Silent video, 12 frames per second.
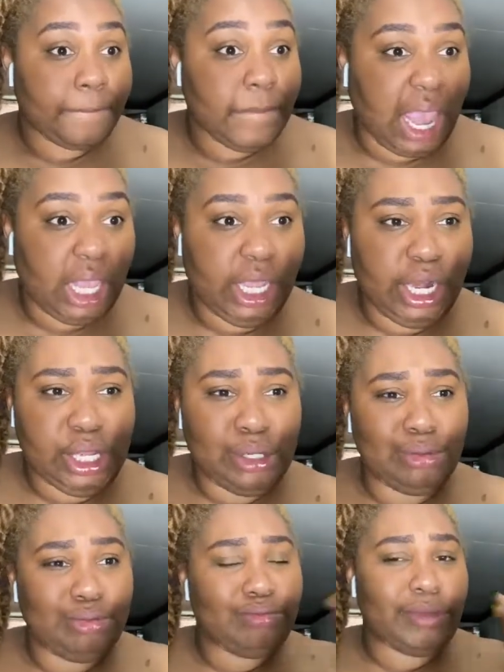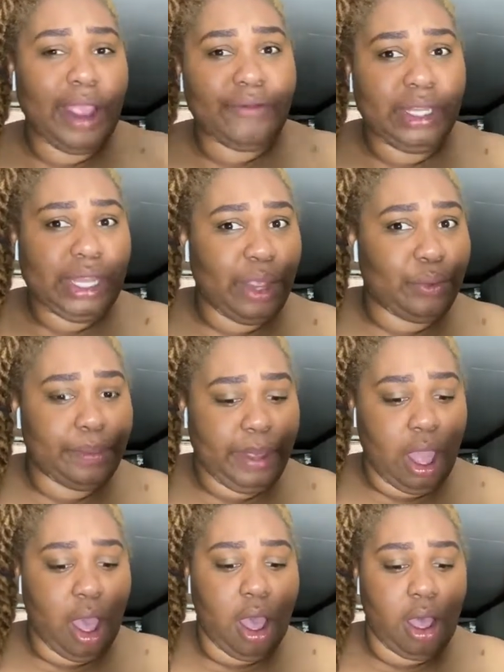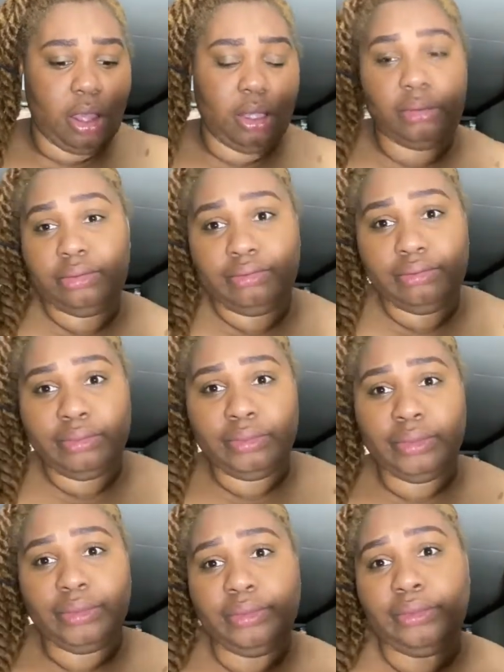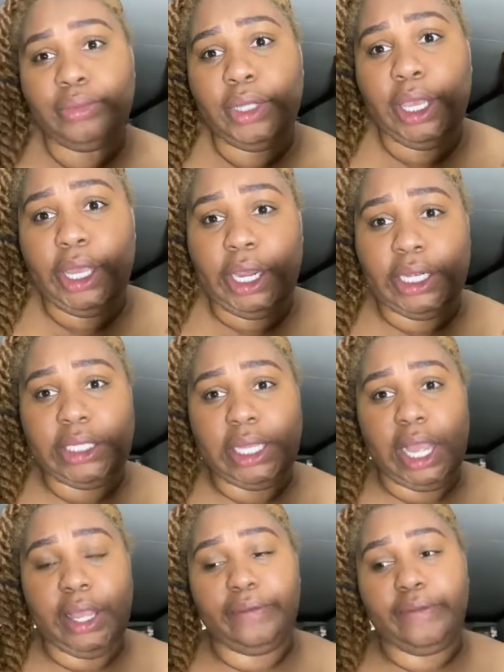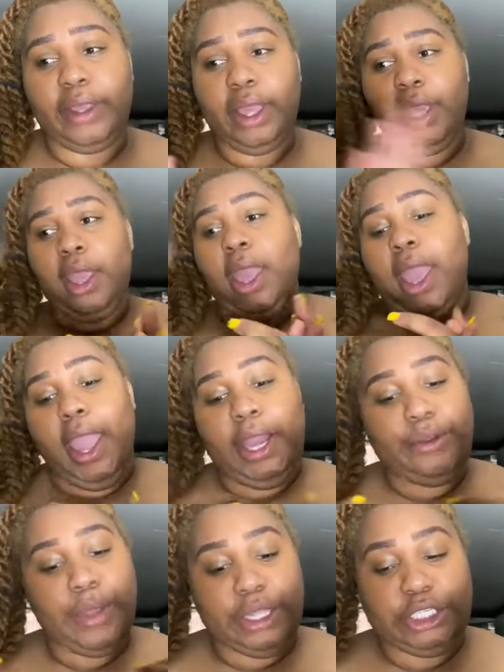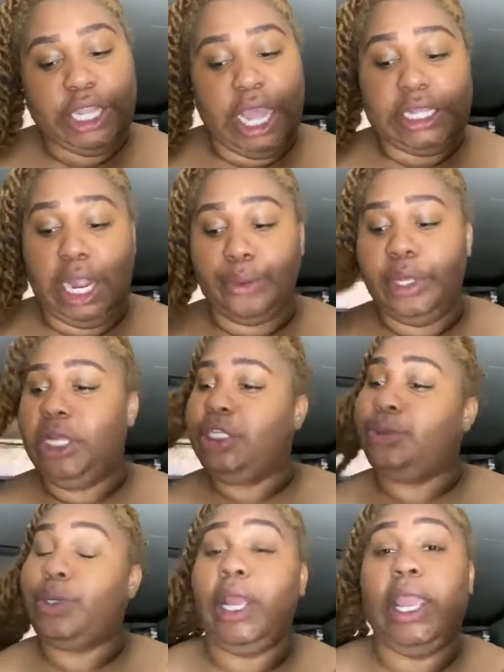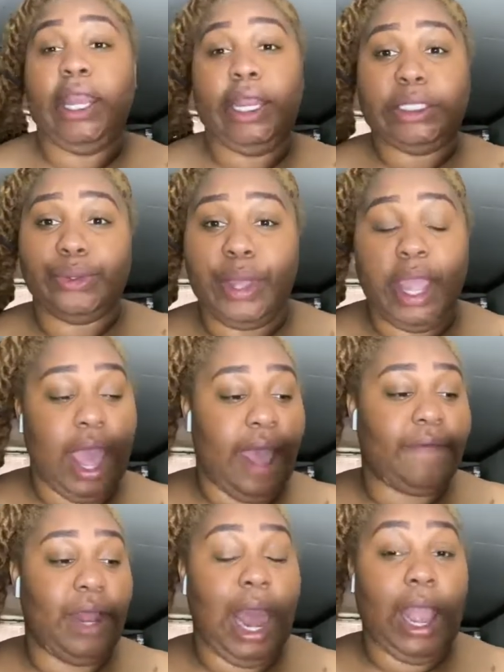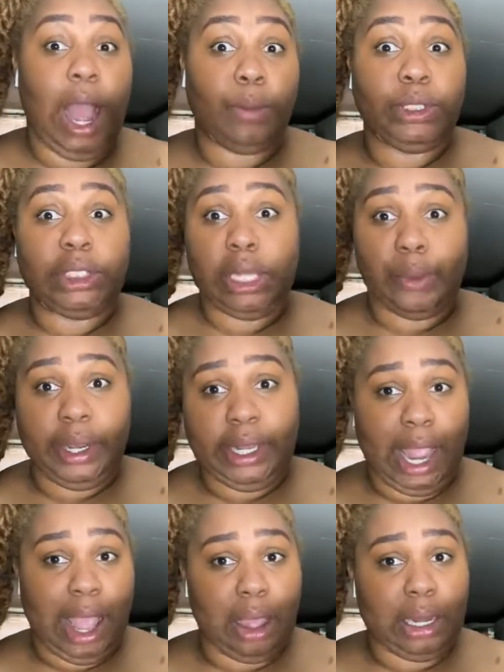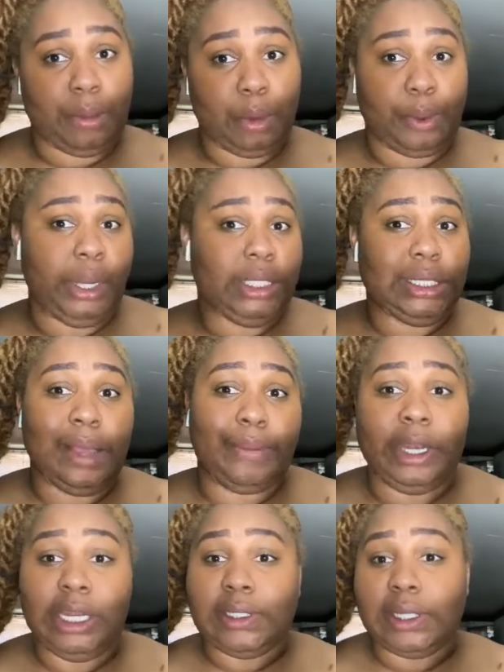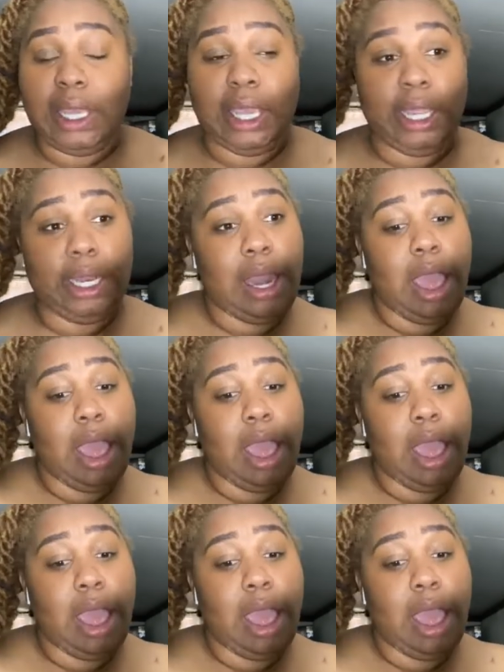you know, everything would be all good and stuff. Anyways, you guys, I really just want to get into it. I feel like I'm slowing down. I'm already 10 minutes in.